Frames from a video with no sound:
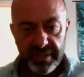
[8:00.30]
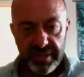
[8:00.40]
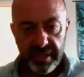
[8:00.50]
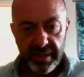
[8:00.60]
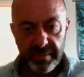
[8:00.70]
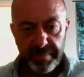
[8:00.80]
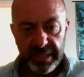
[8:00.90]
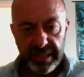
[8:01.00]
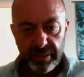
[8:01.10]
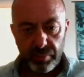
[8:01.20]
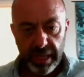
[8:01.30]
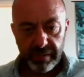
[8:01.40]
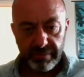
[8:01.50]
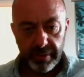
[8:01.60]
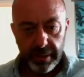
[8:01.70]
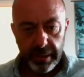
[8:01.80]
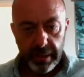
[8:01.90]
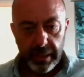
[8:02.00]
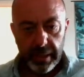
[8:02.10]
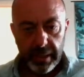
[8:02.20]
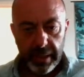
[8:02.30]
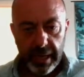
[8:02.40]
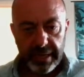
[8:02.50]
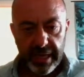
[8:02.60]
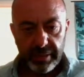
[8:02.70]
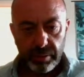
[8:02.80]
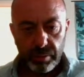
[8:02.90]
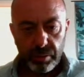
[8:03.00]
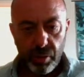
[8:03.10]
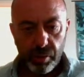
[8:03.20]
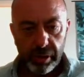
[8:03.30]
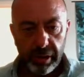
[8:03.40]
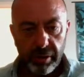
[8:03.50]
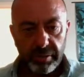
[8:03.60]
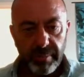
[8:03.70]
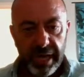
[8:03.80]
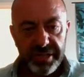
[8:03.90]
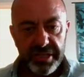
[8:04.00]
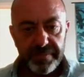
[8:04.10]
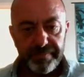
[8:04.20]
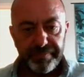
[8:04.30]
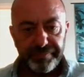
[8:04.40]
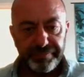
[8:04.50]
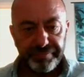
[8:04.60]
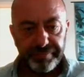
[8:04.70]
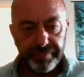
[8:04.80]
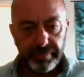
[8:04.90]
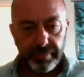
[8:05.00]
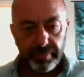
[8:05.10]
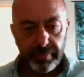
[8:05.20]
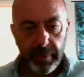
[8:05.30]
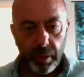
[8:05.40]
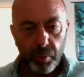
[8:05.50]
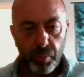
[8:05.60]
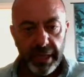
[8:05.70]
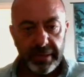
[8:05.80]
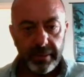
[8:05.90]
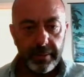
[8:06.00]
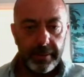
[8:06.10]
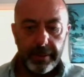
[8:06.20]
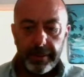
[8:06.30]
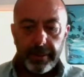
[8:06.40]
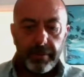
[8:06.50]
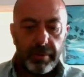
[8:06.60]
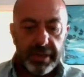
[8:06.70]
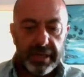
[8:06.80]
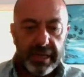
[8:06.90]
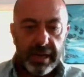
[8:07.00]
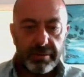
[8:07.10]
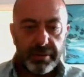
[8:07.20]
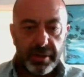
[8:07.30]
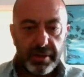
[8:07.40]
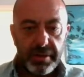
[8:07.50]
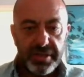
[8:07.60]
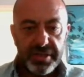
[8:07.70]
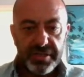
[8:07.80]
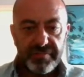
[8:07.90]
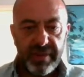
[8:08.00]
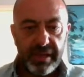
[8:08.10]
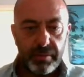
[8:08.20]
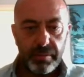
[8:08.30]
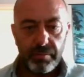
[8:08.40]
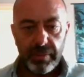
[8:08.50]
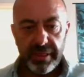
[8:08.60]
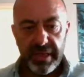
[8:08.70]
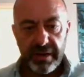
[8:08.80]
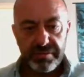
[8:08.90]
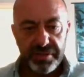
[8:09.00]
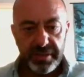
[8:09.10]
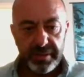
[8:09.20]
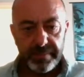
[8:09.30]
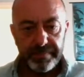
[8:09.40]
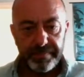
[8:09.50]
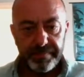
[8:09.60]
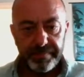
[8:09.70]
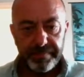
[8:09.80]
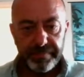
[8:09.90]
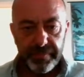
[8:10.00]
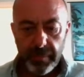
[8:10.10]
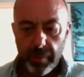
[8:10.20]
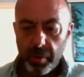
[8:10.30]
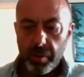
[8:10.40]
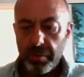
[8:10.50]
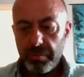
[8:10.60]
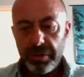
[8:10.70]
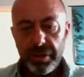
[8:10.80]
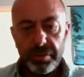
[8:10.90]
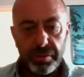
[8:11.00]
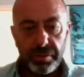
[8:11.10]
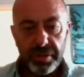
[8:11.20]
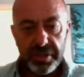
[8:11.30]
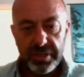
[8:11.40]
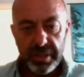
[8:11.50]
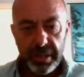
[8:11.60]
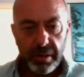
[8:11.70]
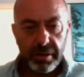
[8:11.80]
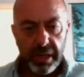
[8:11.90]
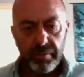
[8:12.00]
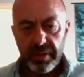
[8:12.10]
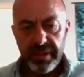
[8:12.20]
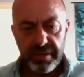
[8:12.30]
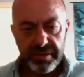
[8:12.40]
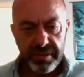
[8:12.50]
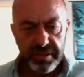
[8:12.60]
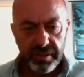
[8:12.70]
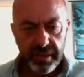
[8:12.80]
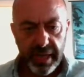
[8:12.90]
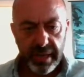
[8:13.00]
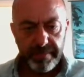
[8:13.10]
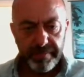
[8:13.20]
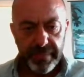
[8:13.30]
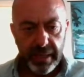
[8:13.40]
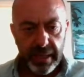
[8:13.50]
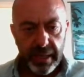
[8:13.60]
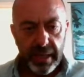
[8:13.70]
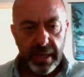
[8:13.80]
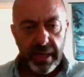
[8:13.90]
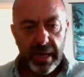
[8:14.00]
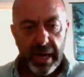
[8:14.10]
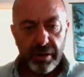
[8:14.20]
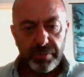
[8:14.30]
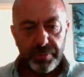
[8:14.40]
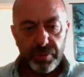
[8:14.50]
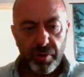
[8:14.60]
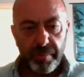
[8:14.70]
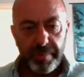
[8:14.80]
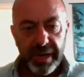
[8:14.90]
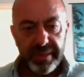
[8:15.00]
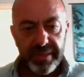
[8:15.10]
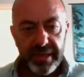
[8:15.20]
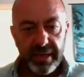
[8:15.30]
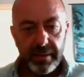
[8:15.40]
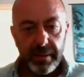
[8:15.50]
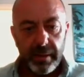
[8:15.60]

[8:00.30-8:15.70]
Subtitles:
the PD12, again toggle on match when the counter reaches value 1000, or we could do this. Okay, 1000, it's okay. Output compare 3,